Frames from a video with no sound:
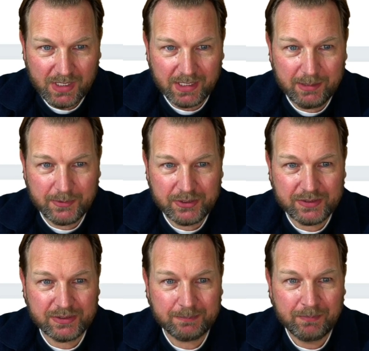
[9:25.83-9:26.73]

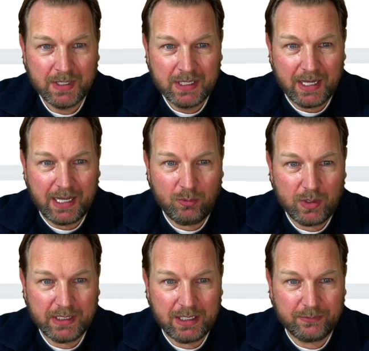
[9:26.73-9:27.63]
images. I
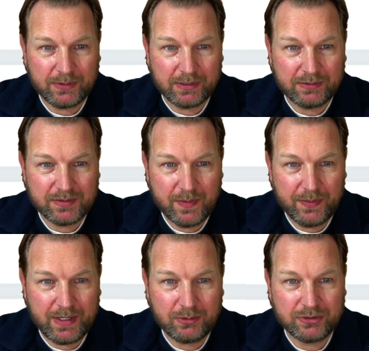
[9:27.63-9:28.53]
want to have the
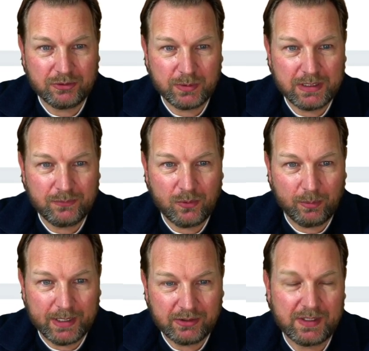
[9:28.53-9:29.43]

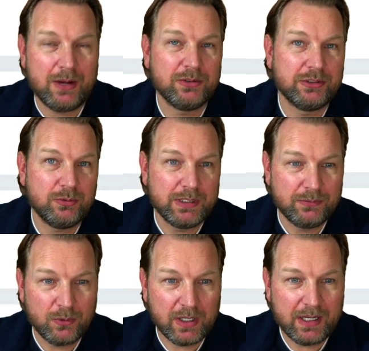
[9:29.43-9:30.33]
1024 by
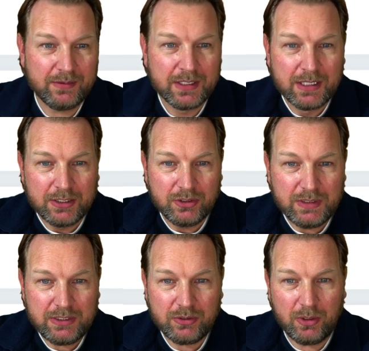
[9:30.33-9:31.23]
1024. And then you
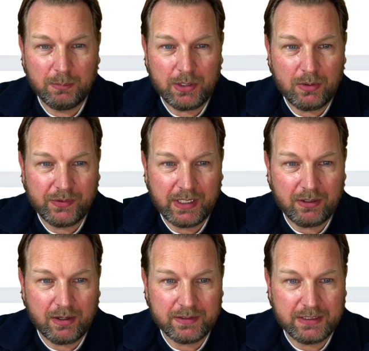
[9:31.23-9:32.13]
need to upload,
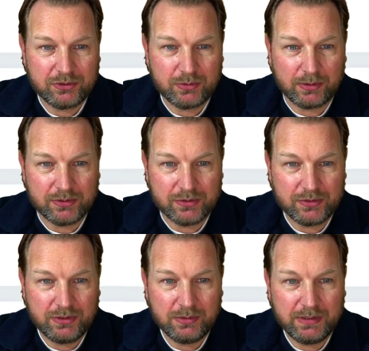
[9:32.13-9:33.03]
here are the
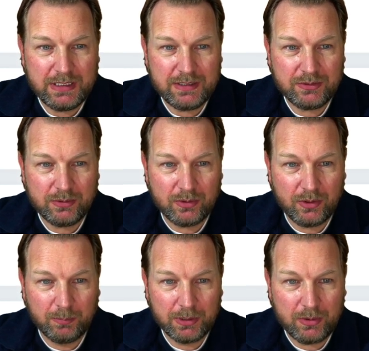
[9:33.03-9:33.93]
instructions. You need to
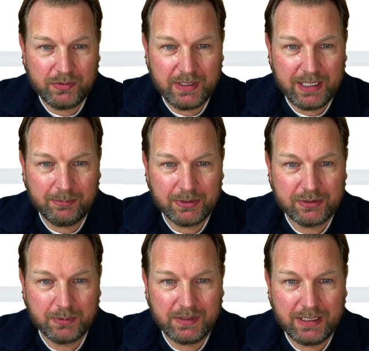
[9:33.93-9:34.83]
upload the
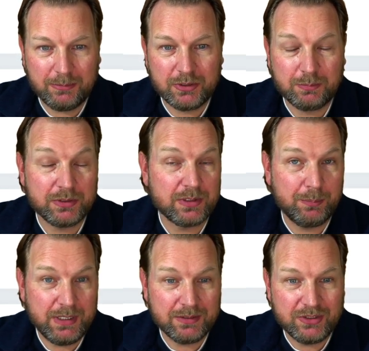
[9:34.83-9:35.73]
image, but the image must be
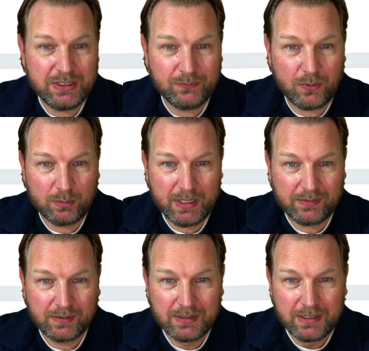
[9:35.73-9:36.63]
PNG
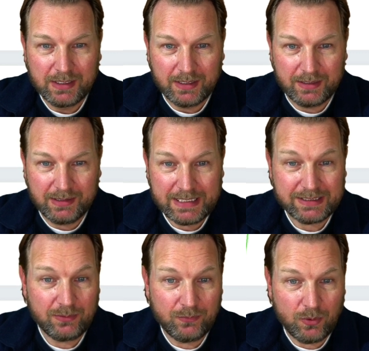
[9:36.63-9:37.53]
format,
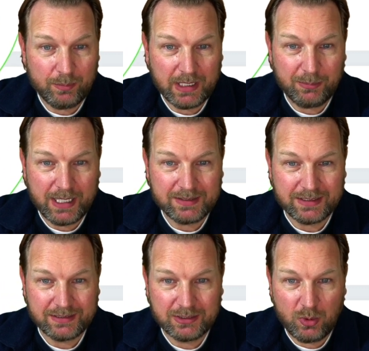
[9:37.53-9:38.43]
less than 4 megabytes
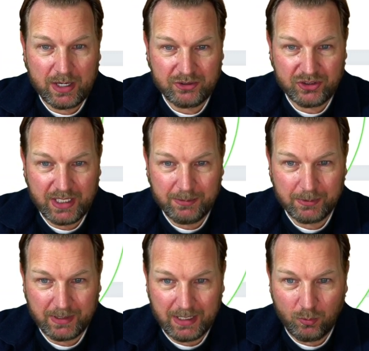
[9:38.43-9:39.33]
and square shape
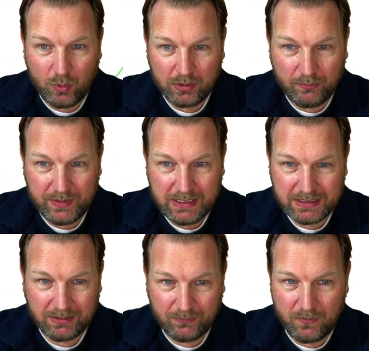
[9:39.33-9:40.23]
and one of
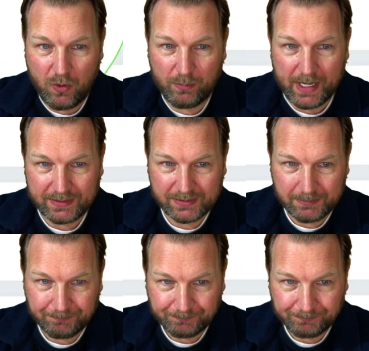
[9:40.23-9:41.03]
these formats.